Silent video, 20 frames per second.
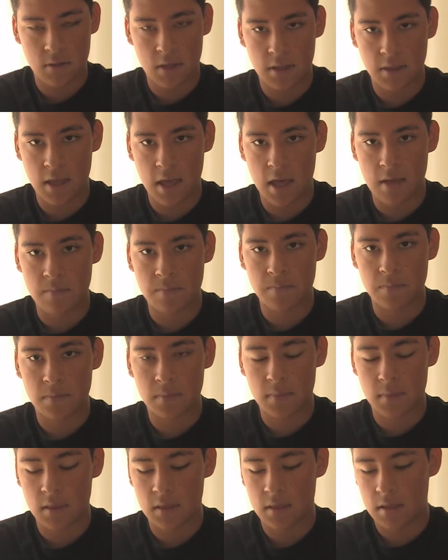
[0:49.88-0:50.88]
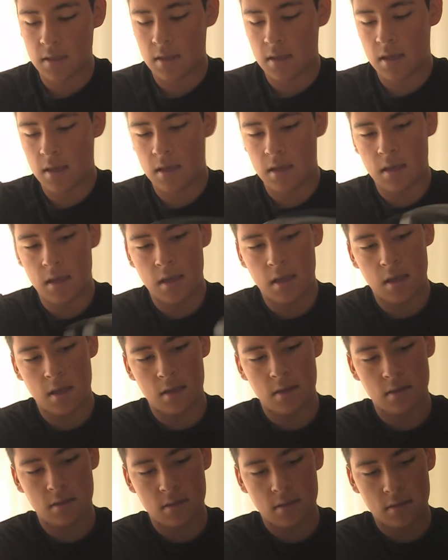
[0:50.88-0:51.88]
like that.
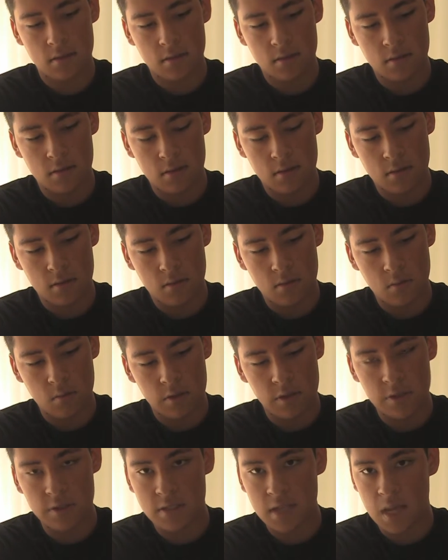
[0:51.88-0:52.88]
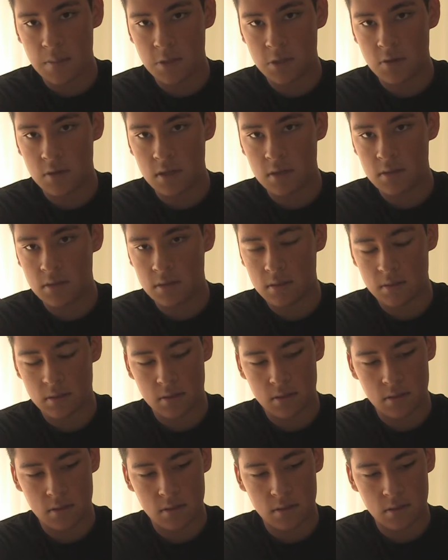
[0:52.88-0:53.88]
And when you stop shooting,
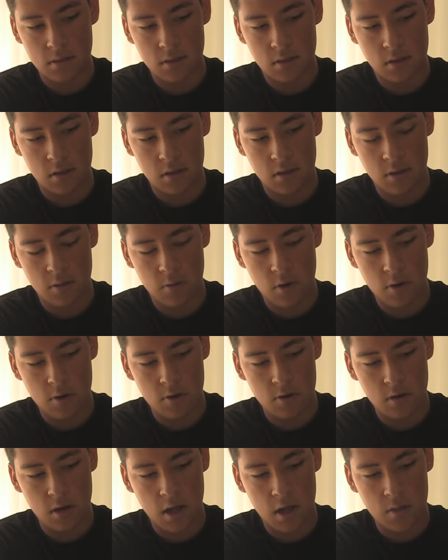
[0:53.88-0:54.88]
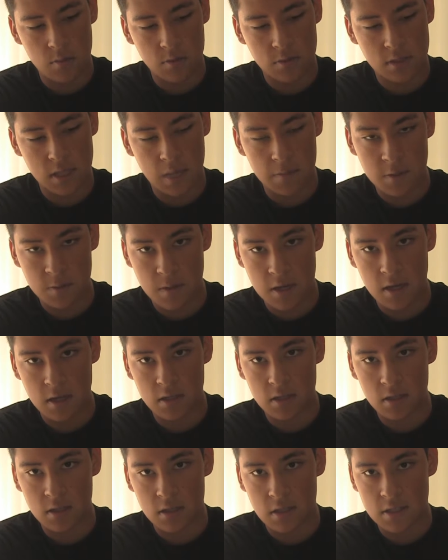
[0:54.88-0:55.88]
the rotor will stop
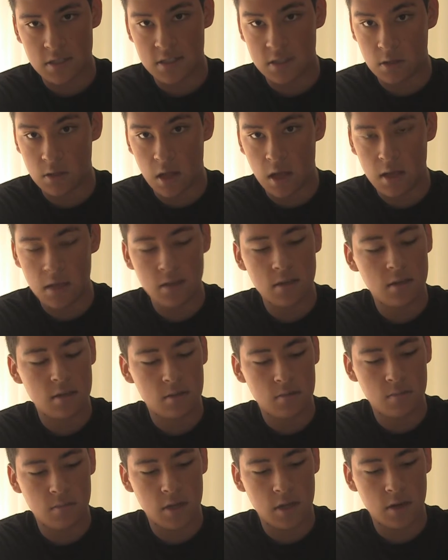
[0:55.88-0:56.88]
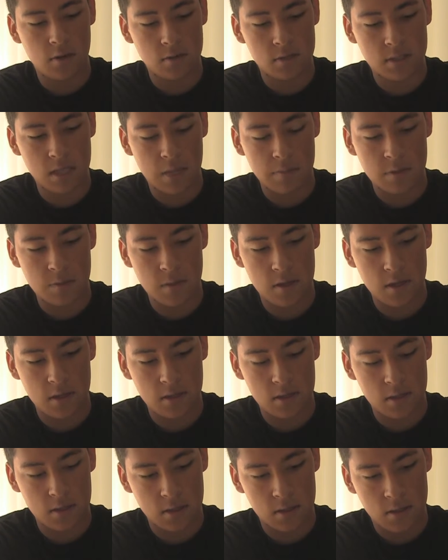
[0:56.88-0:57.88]
spinning. It's still on, but it'll stop
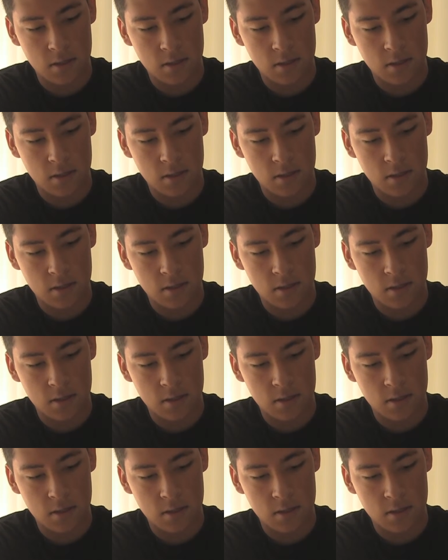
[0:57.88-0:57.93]
spinning.